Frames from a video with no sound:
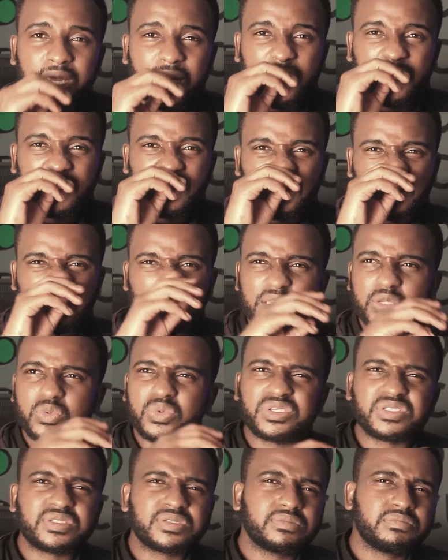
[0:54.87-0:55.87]
And I think it
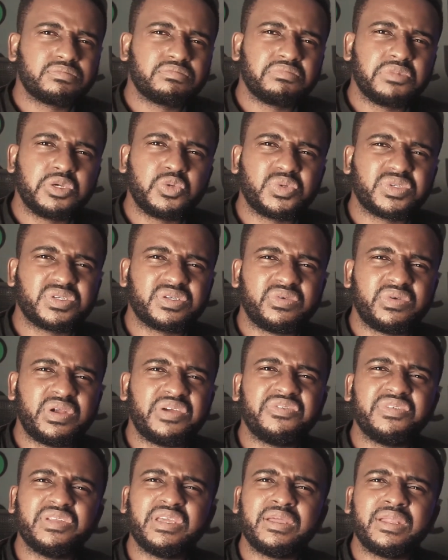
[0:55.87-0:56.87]
was
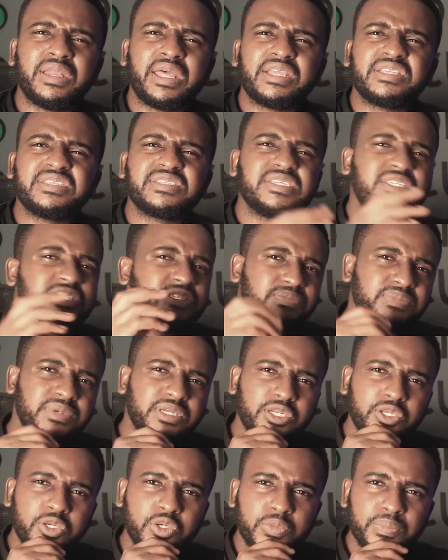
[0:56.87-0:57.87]
roughly like 6
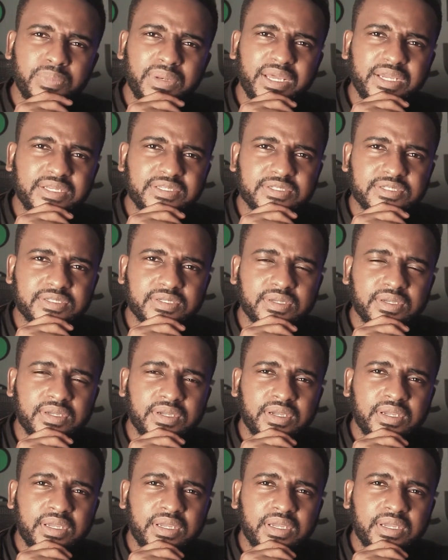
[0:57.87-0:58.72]
million plus.